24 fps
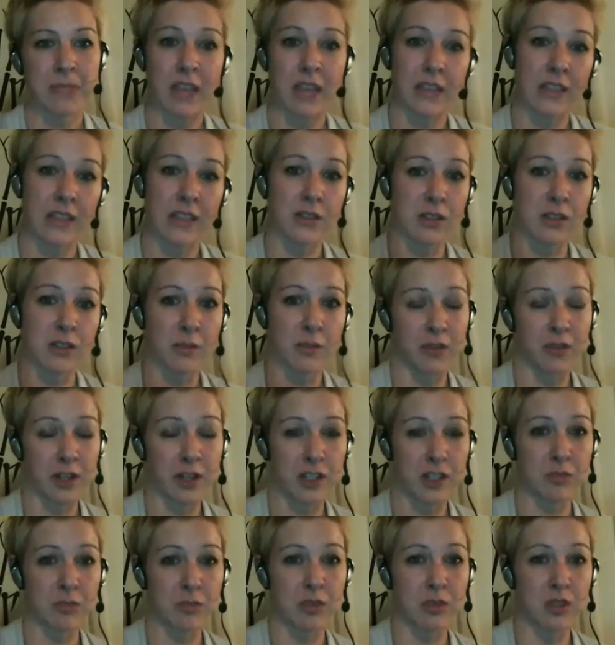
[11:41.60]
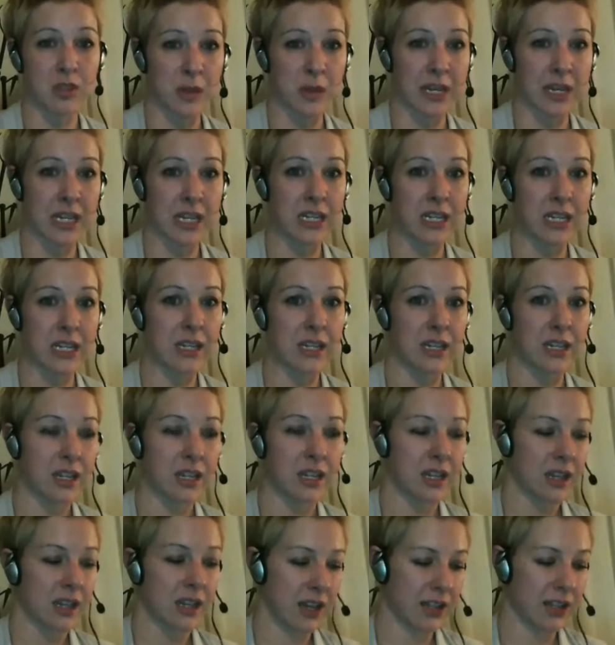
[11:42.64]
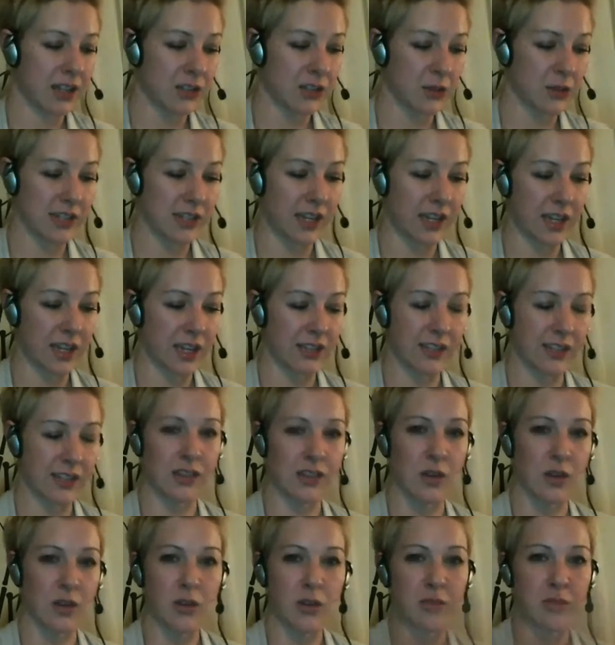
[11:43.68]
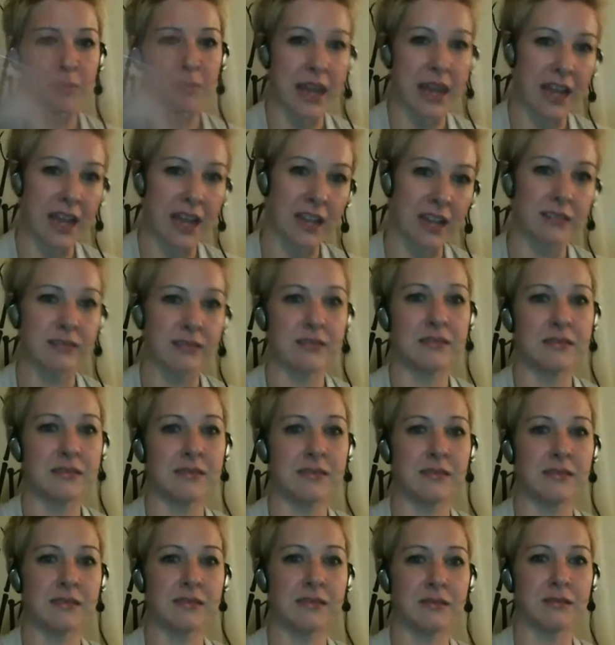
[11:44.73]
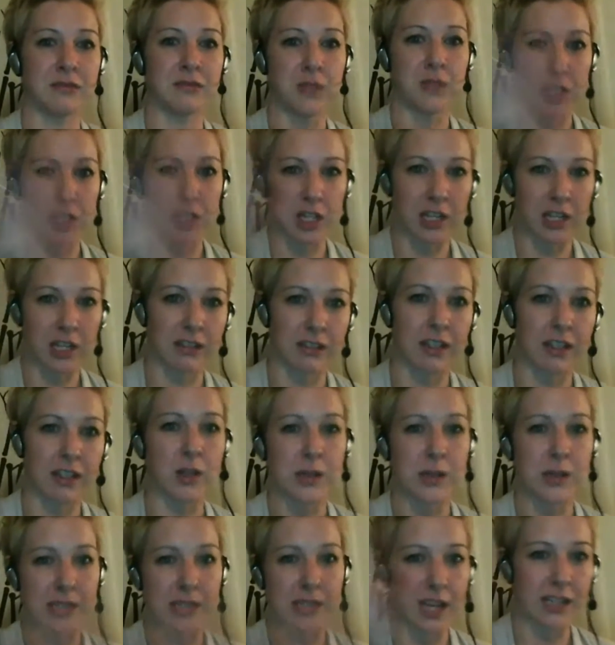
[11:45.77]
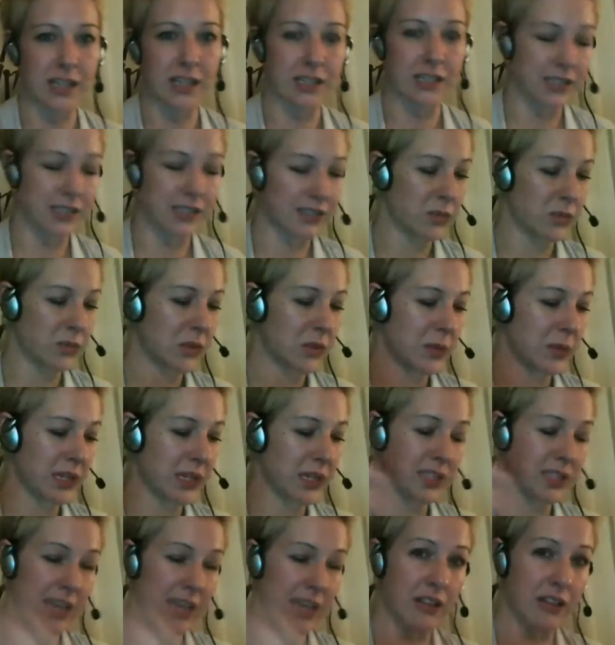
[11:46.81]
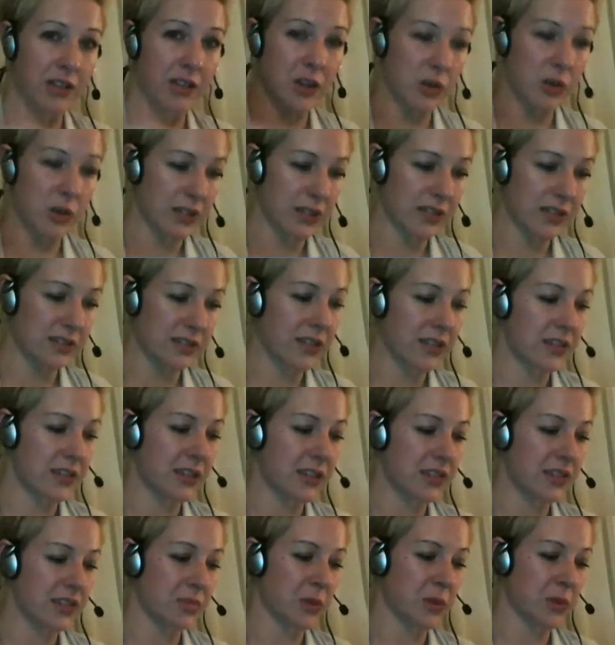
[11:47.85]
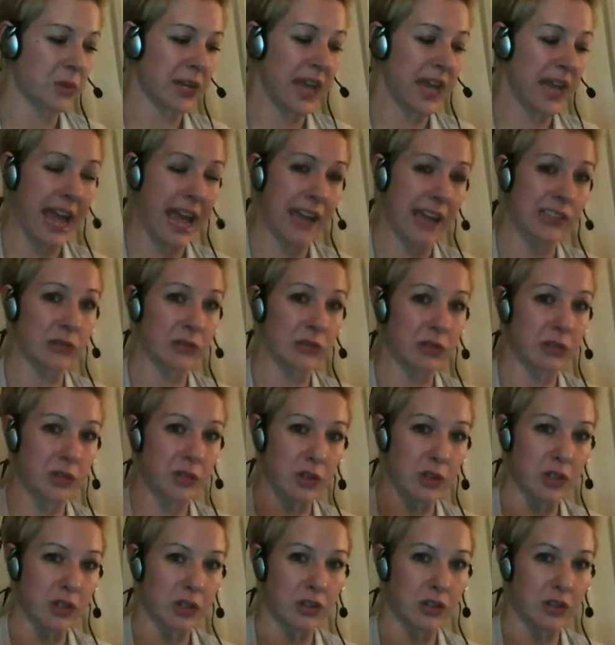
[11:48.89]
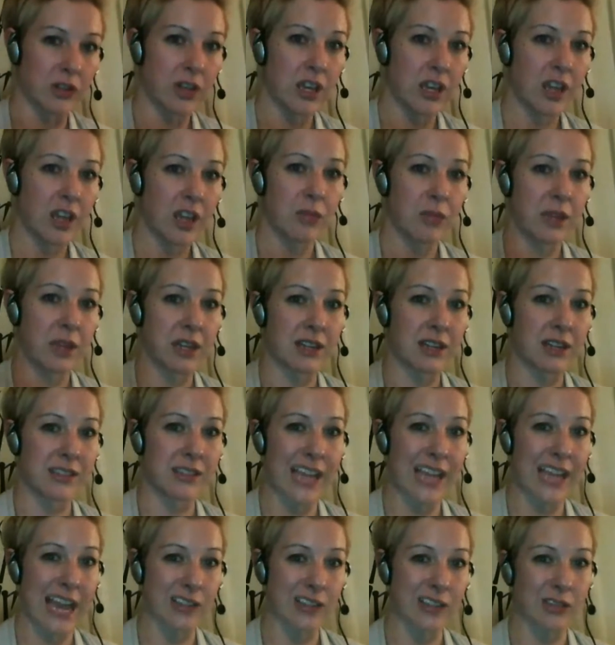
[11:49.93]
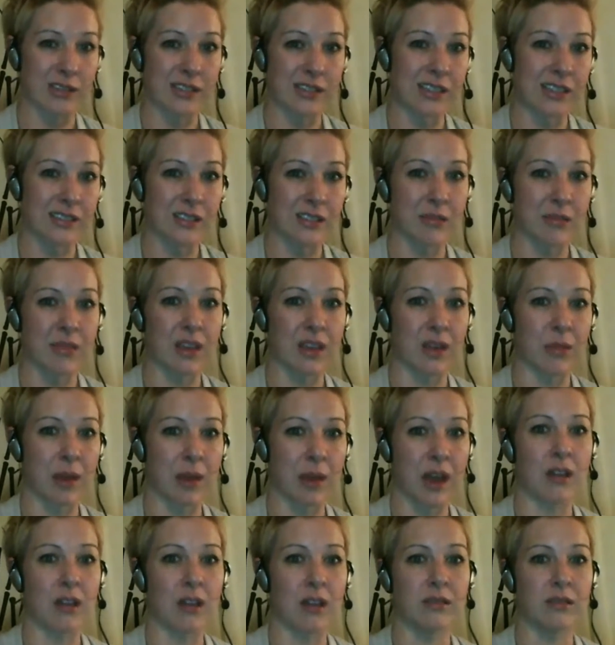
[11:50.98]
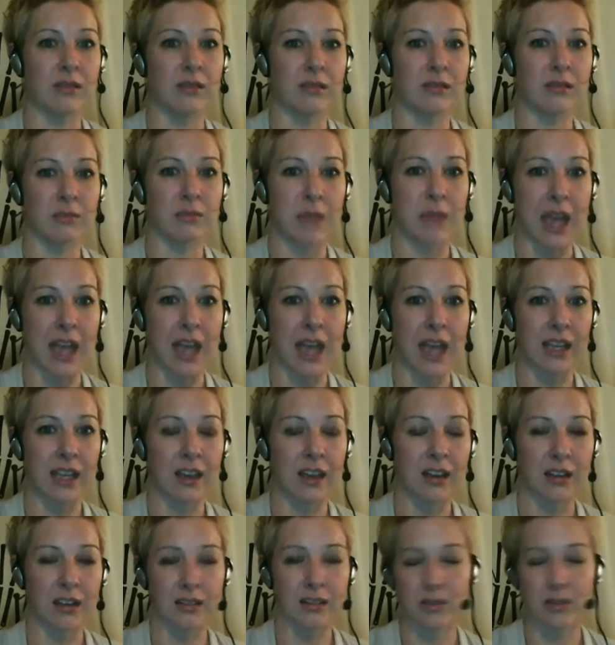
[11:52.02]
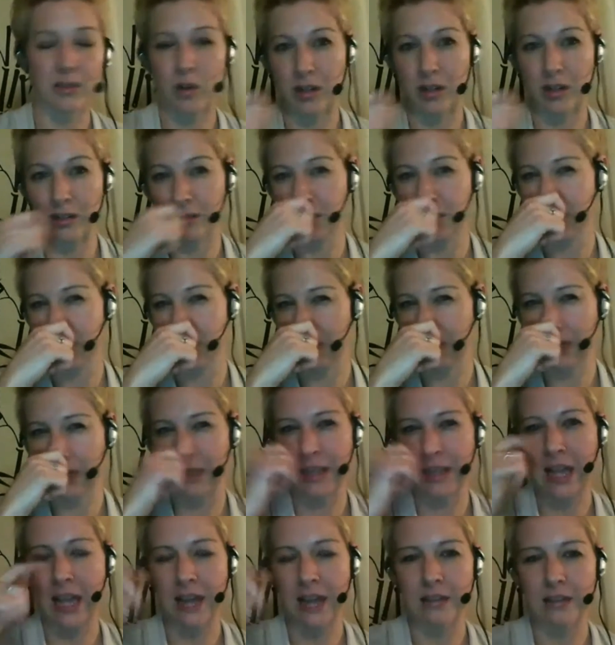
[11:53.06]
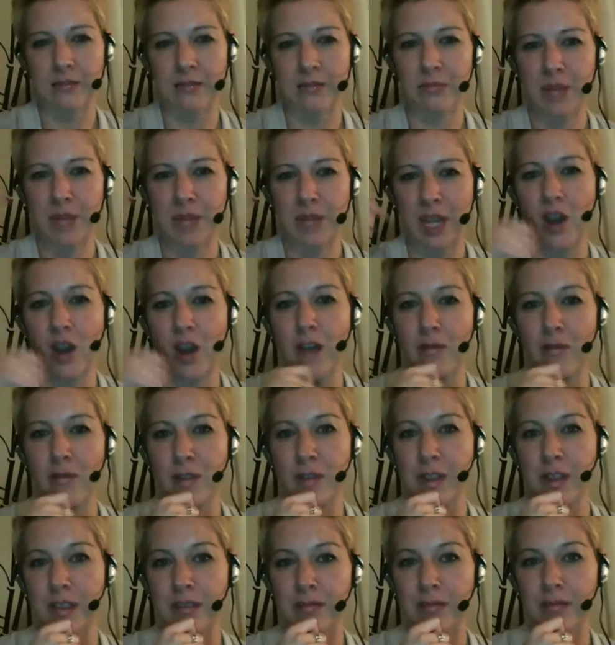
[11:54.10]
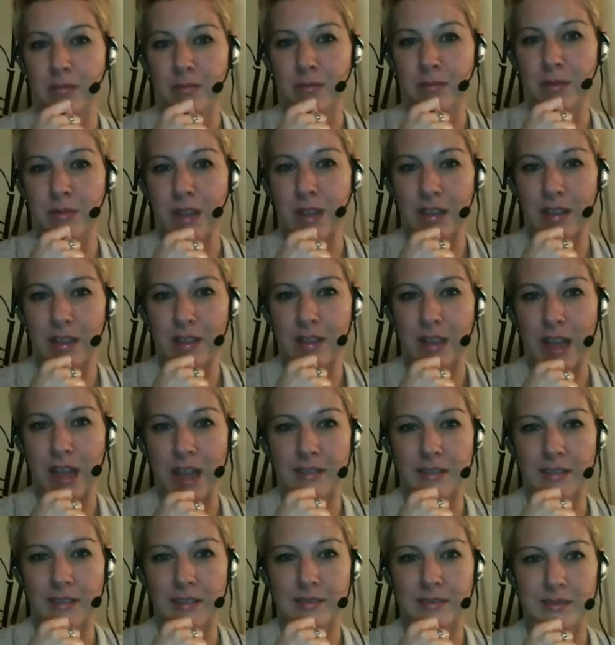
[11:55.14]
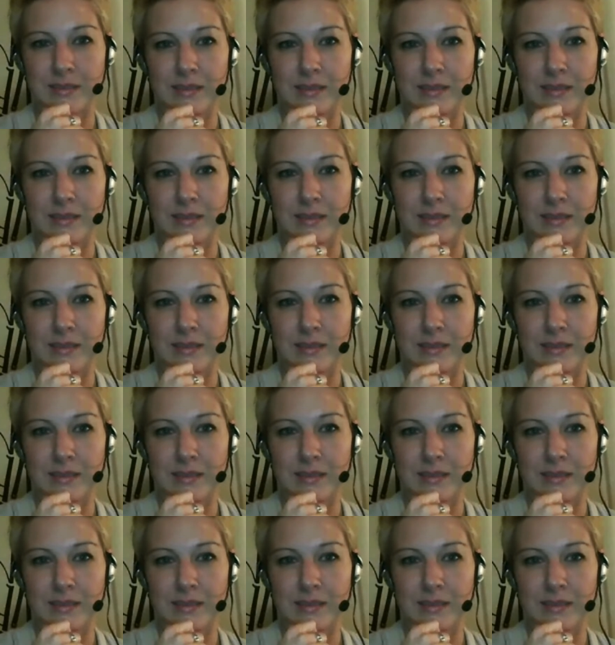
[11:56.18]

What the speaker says: And then there's some friction between, so it's like the old man friction that goes on, because it's between Dale and Otis, and then it's between Axel and Herschel, because Axel says something about Maggie or Glenn being off with that